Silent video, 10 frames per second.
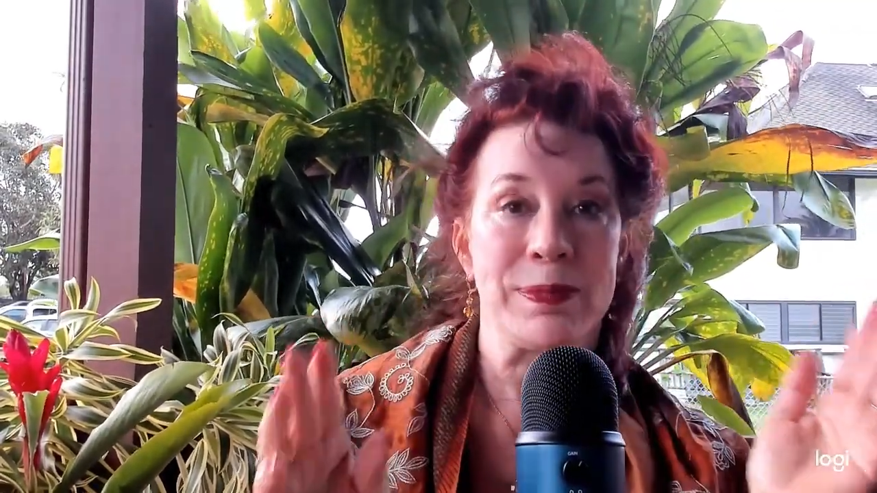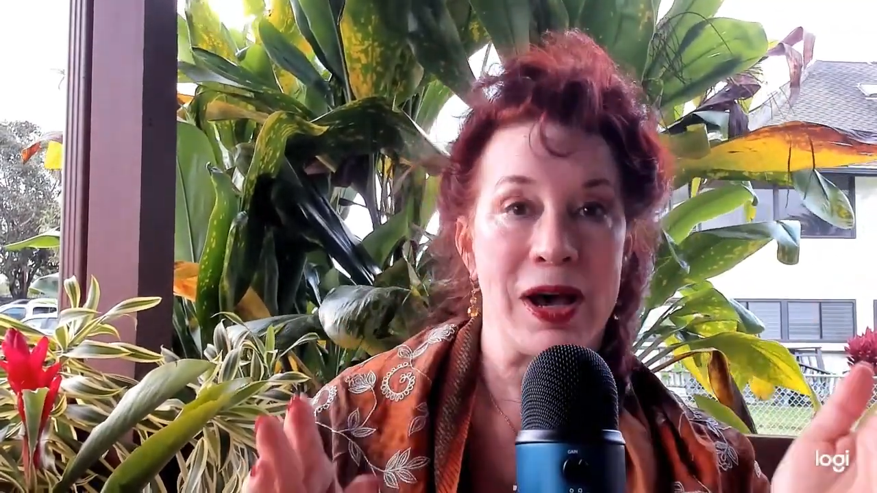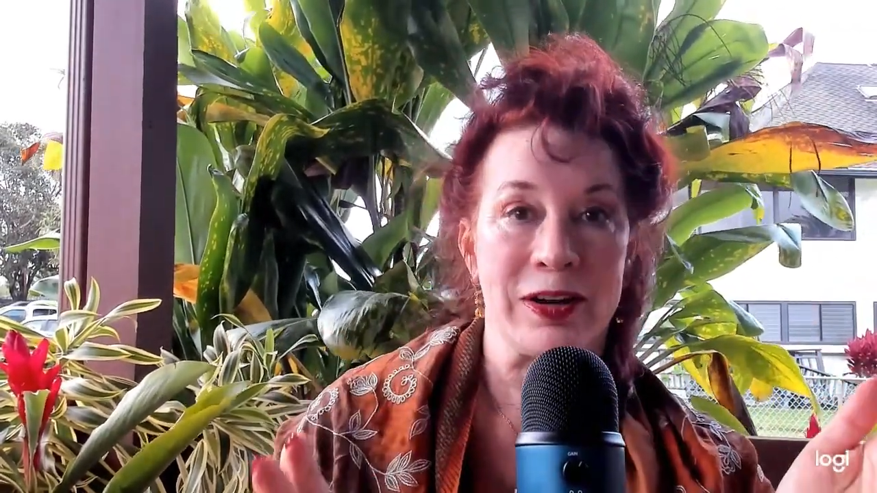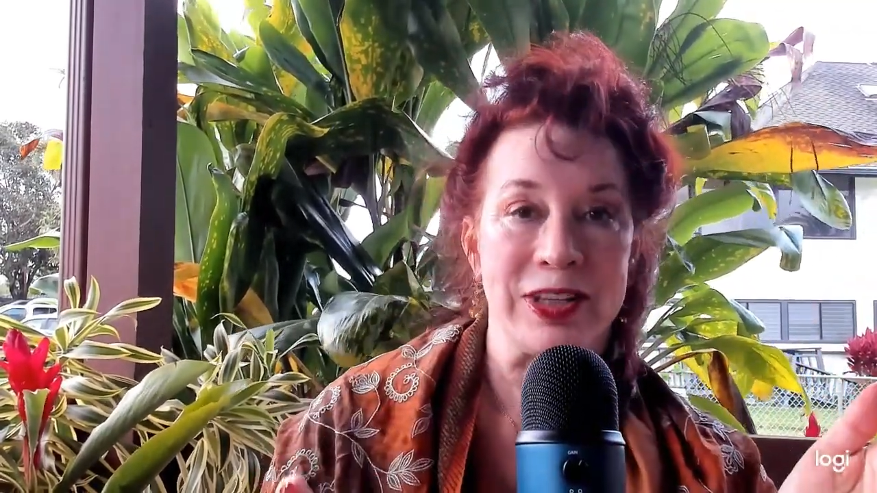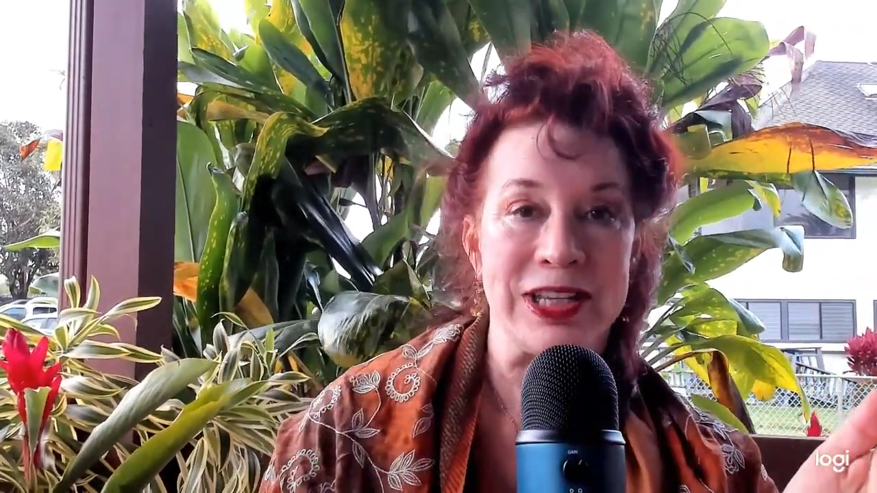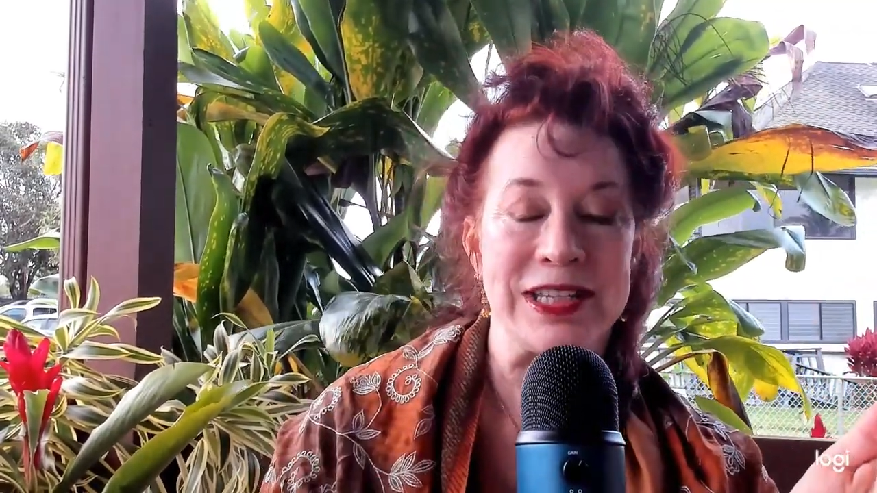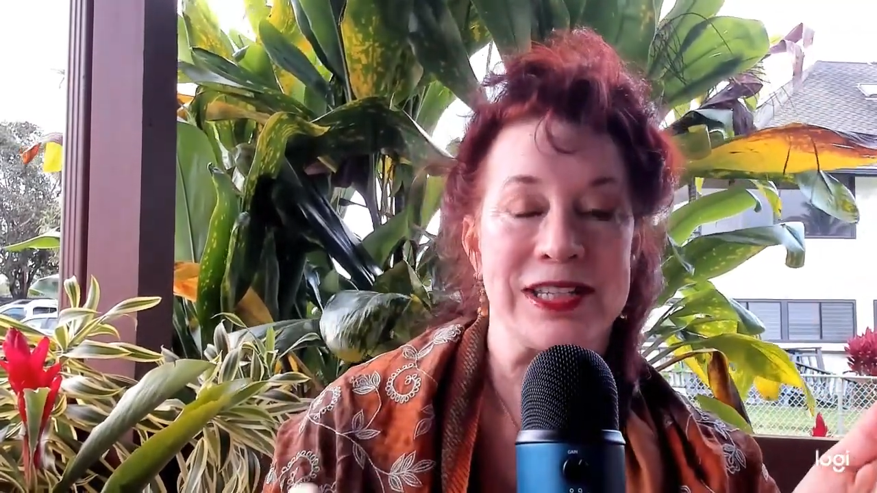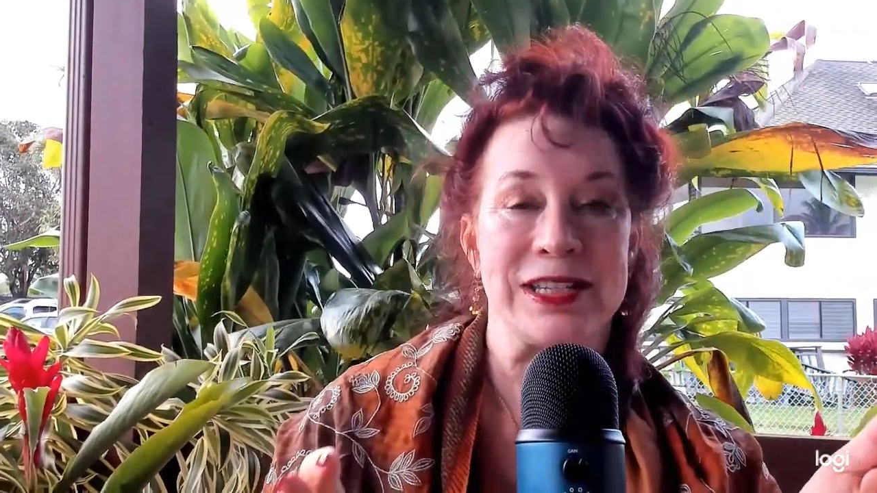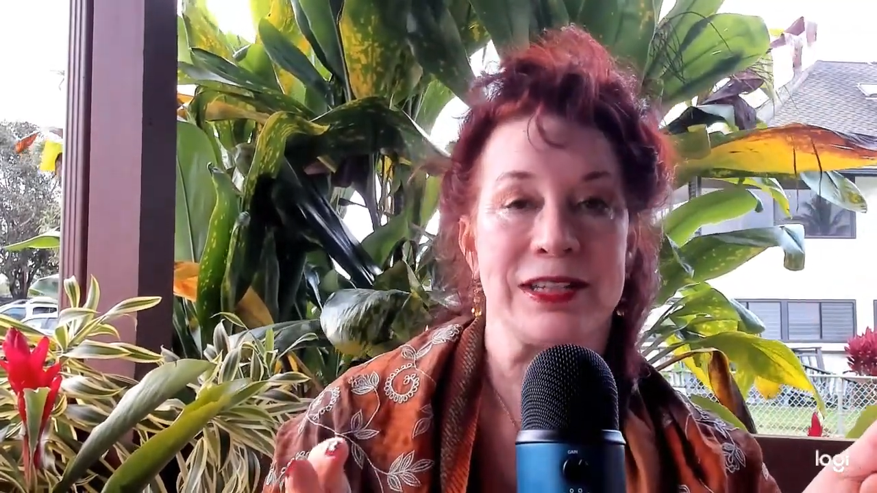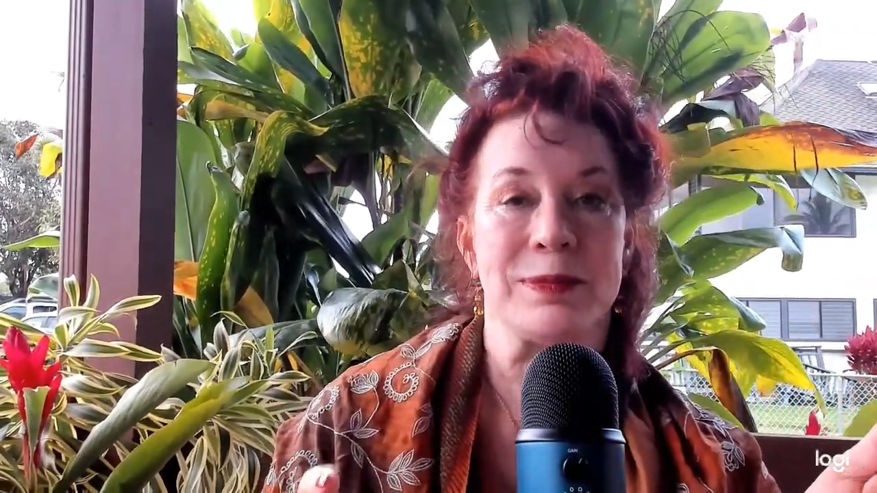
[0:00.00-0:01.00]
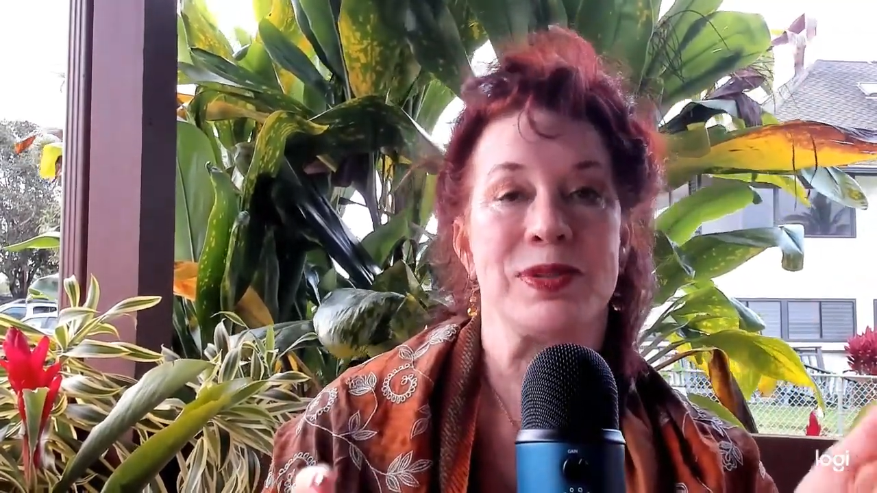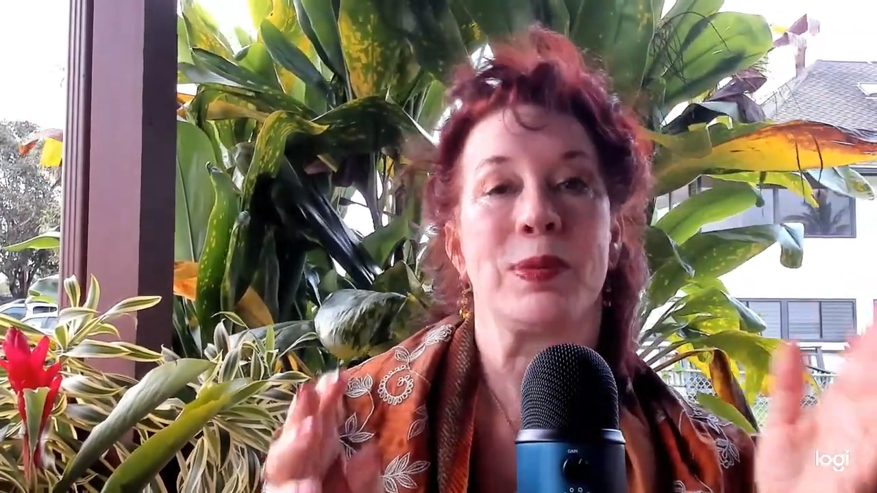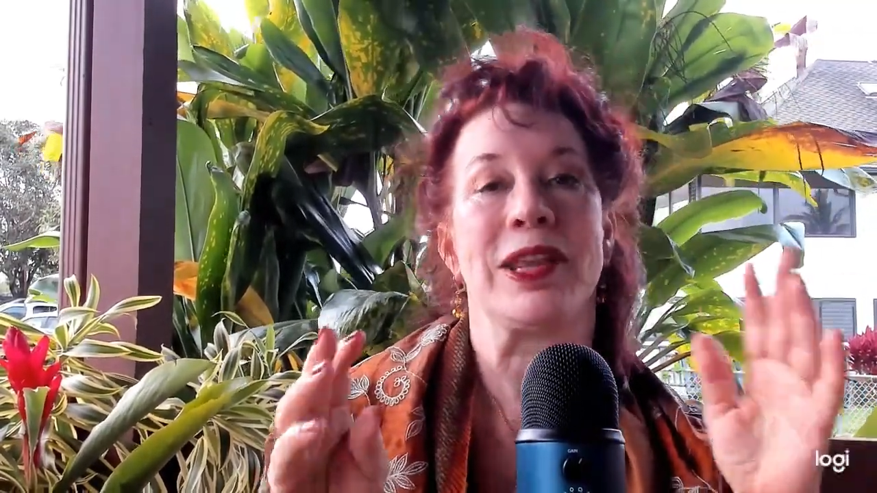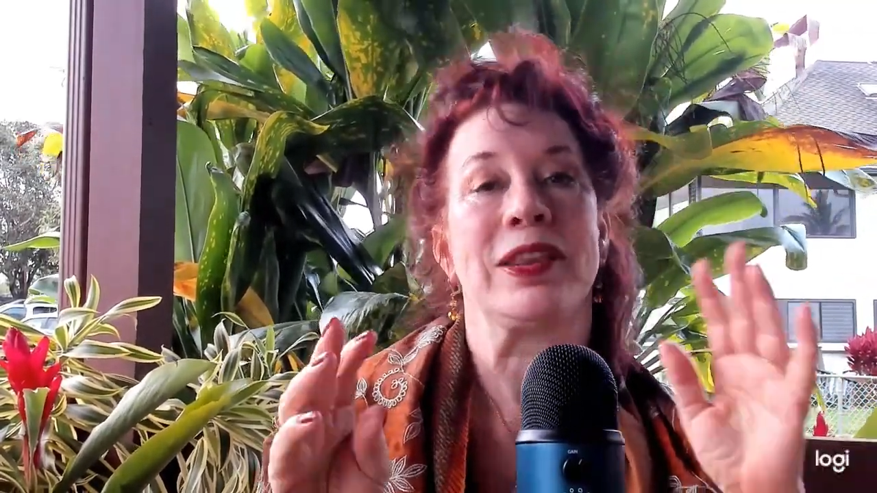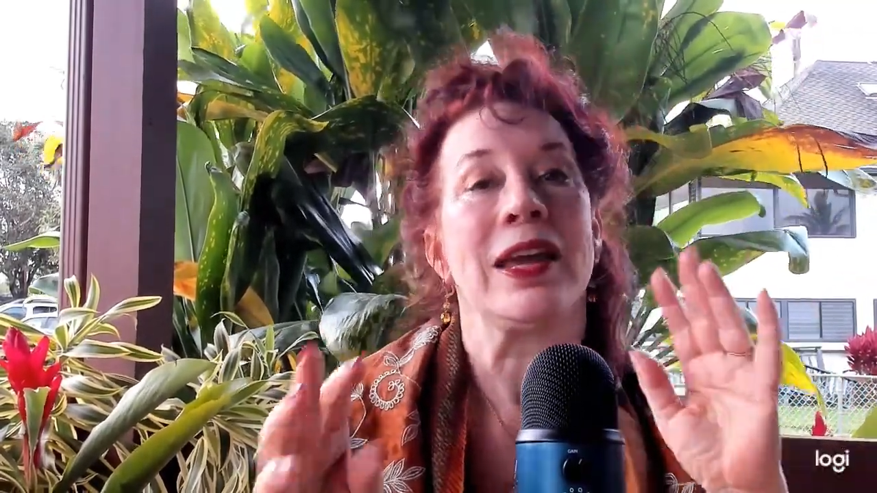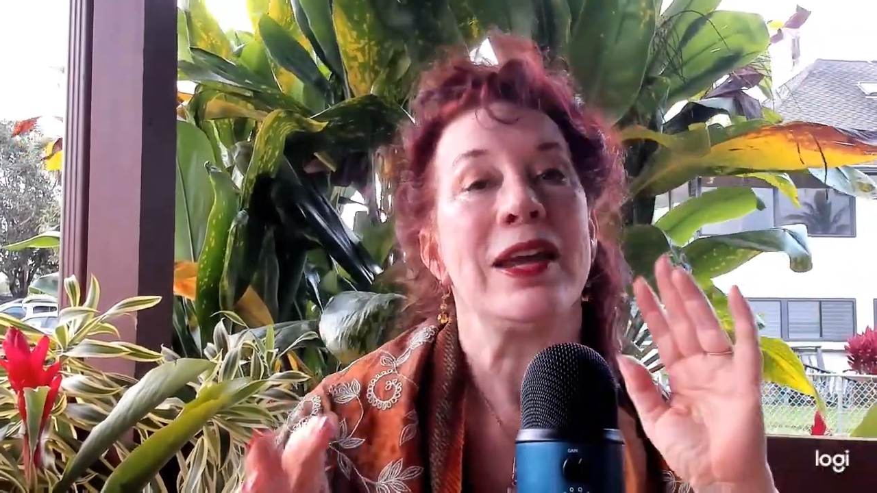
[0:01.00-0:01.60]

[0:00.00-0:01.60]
modeled these systems with